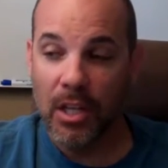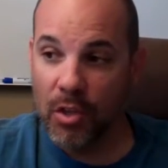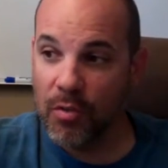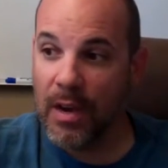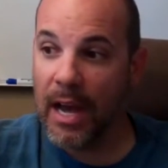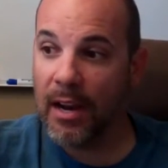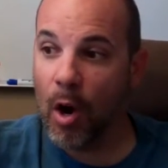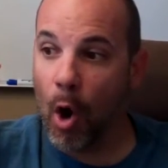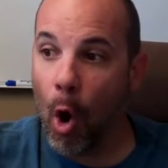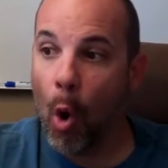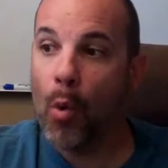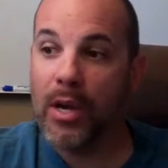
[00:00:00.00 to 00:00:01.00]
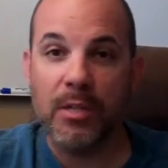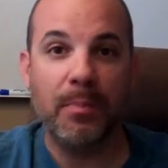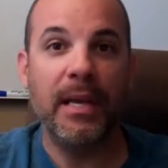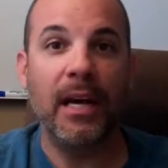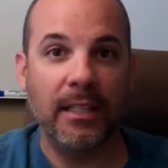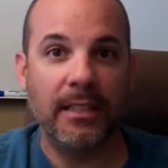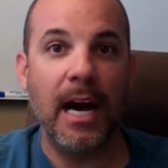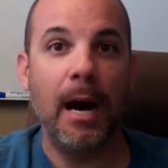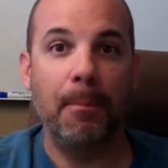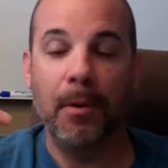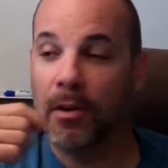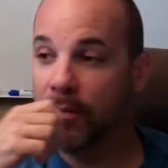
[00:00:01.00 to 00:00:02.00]
You've got to always be on
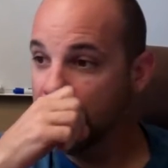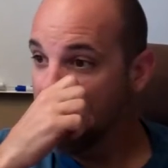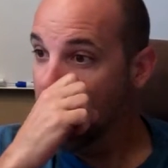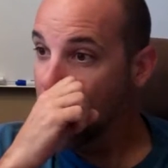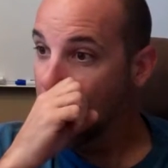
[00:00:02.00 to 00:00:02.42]
top of,